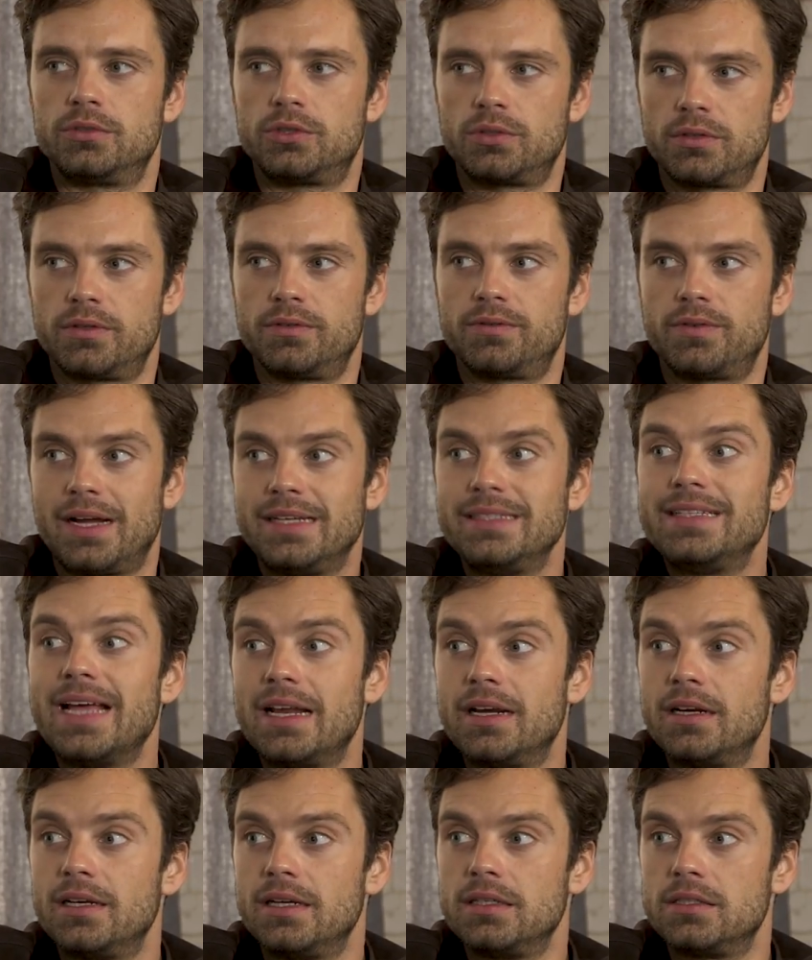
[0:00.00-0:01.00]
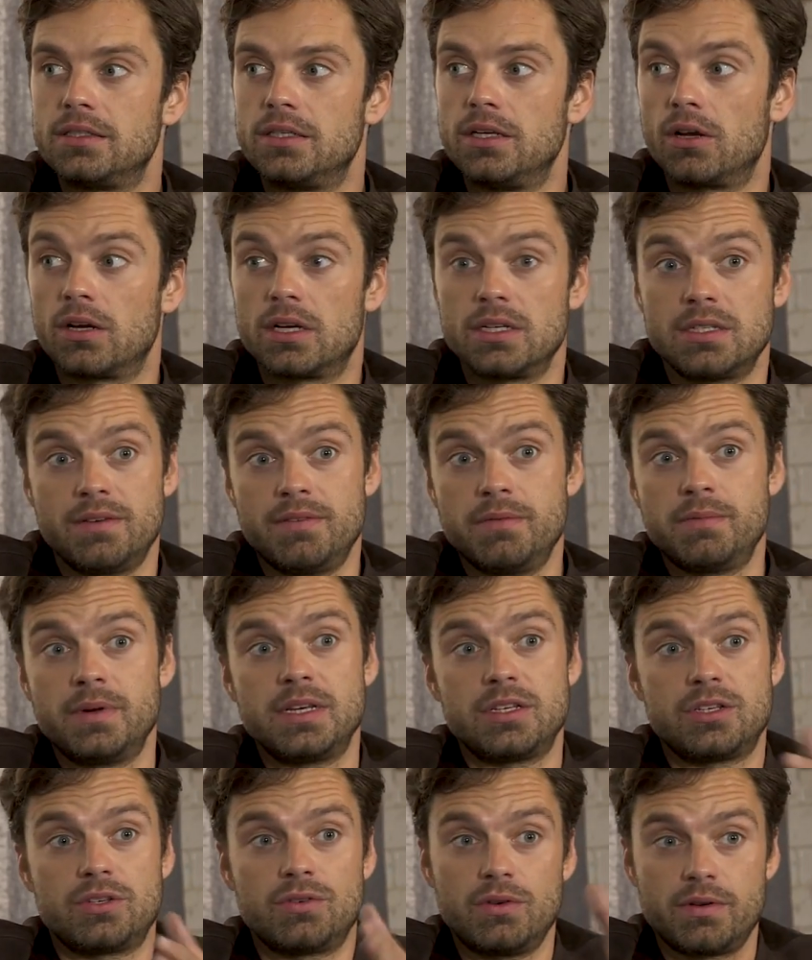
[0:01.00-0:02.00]
sort of identities. Yeah. Because you know?
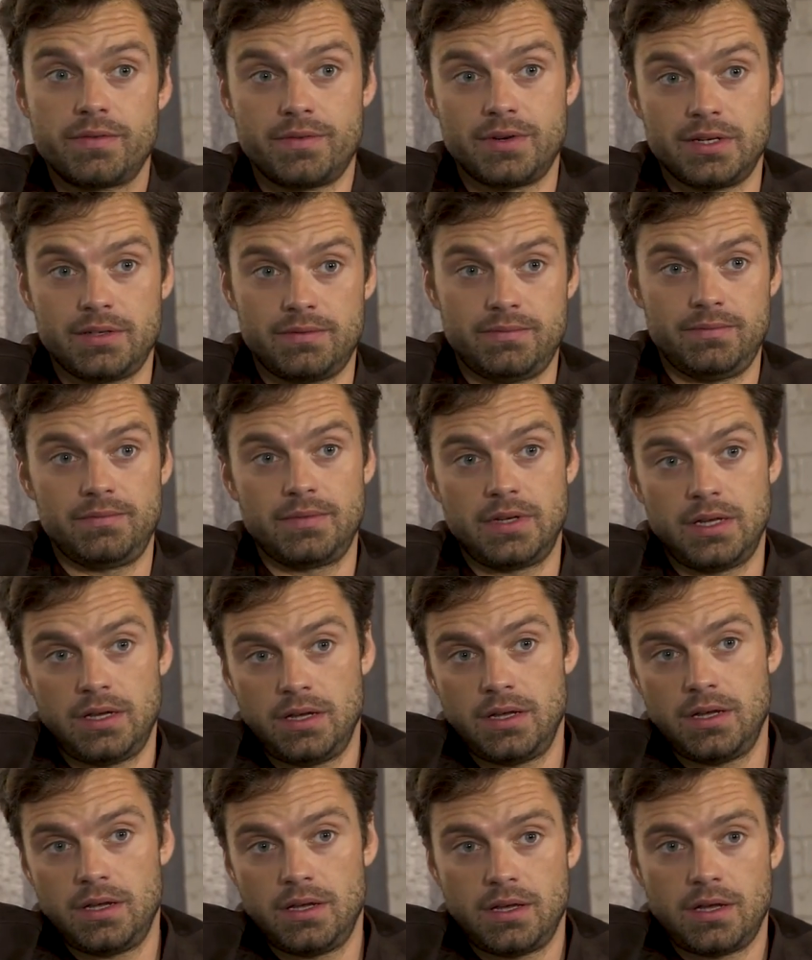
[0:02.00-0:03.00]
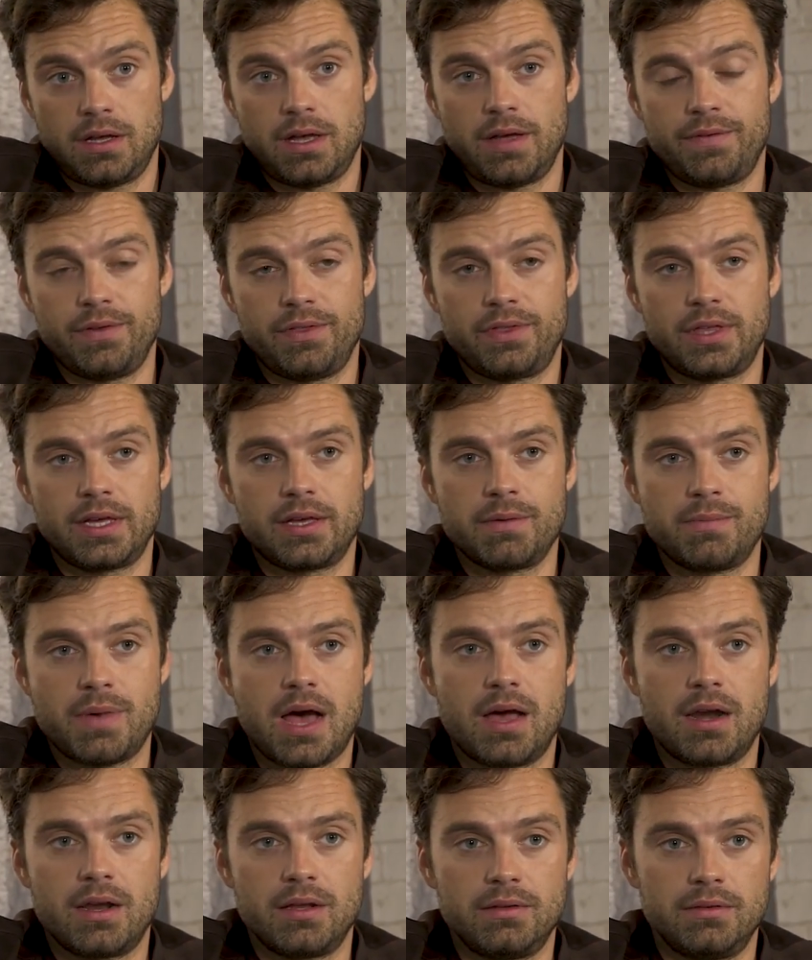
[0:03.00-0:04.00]
everybody's sort of in, if you think
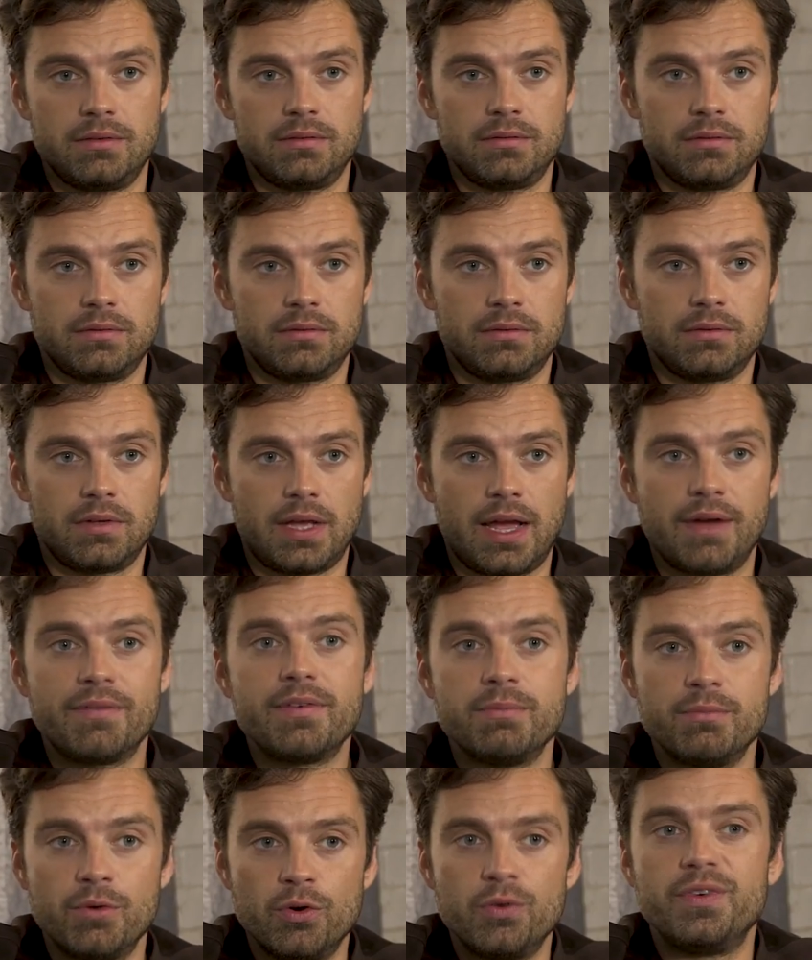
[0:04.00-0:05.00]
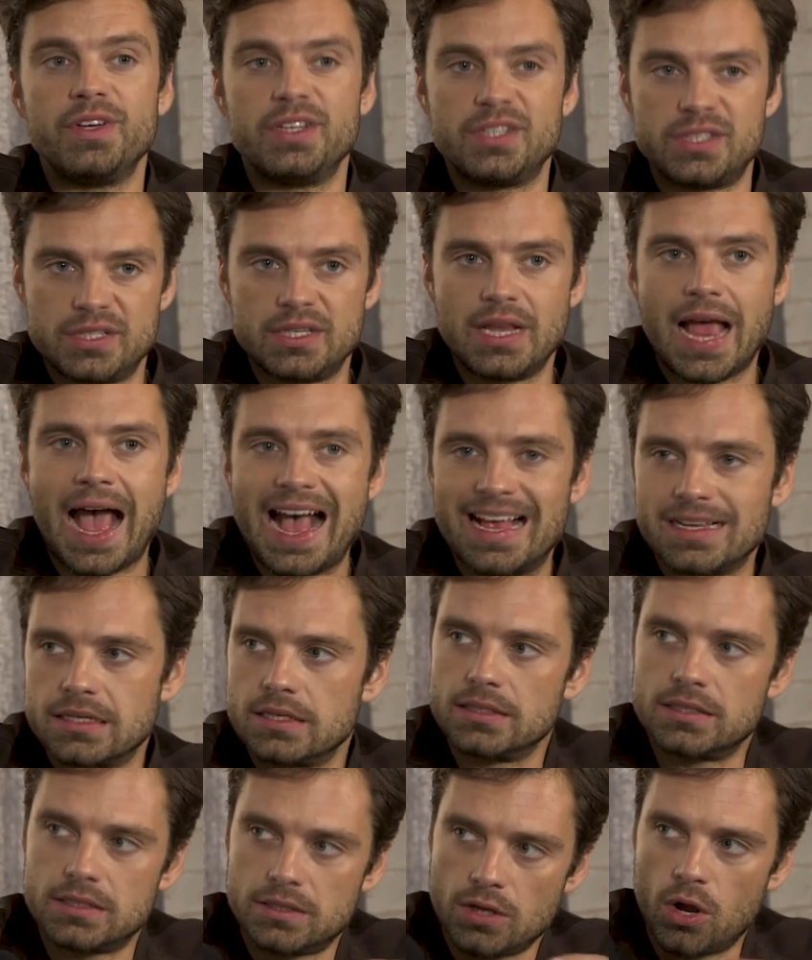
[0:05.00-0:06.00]
about it, every movie has
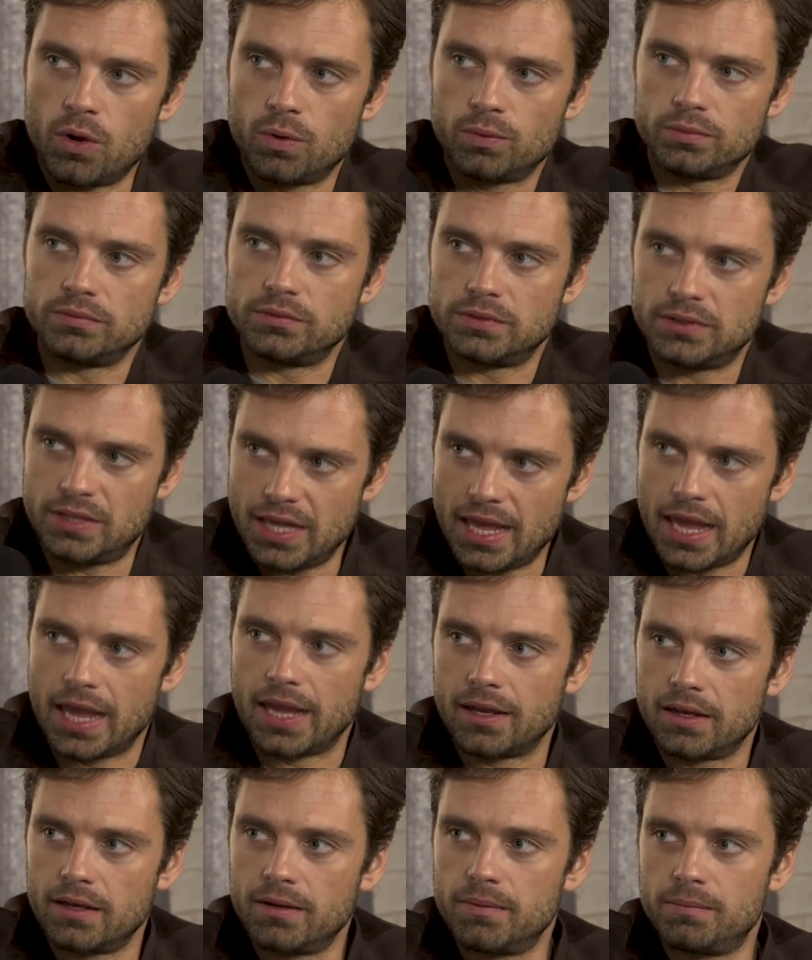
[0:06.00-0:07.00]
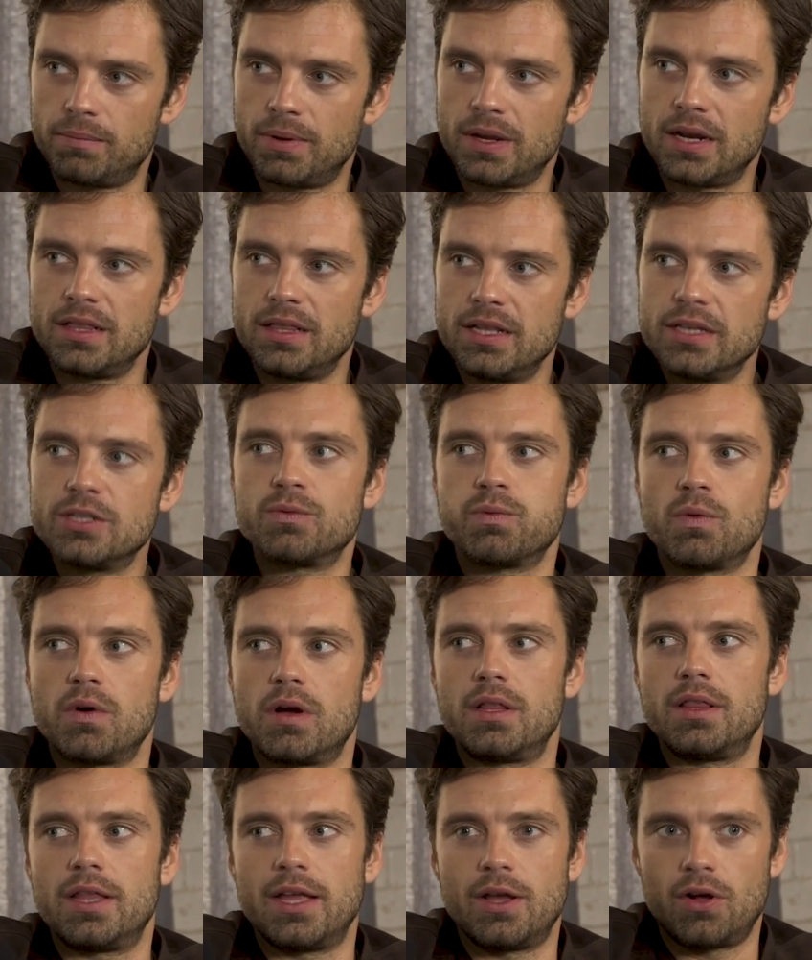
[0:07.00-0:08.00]
its own thing. Sure. But in this
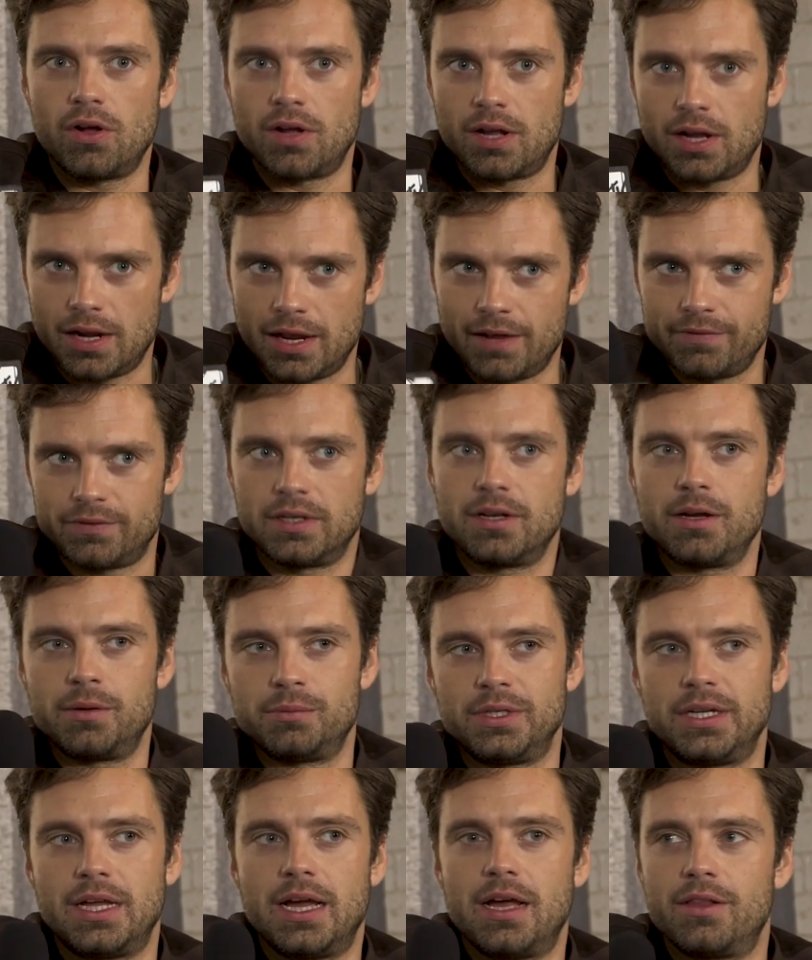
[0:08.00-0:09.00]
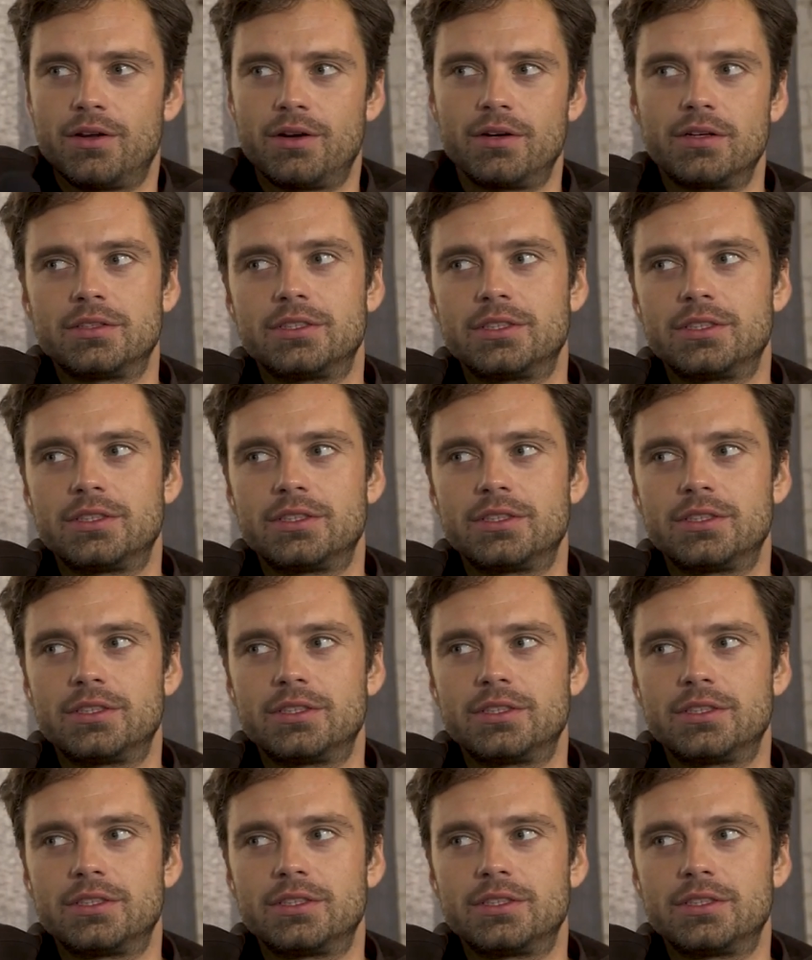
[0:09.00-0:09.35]
one, they all kind of have to come together.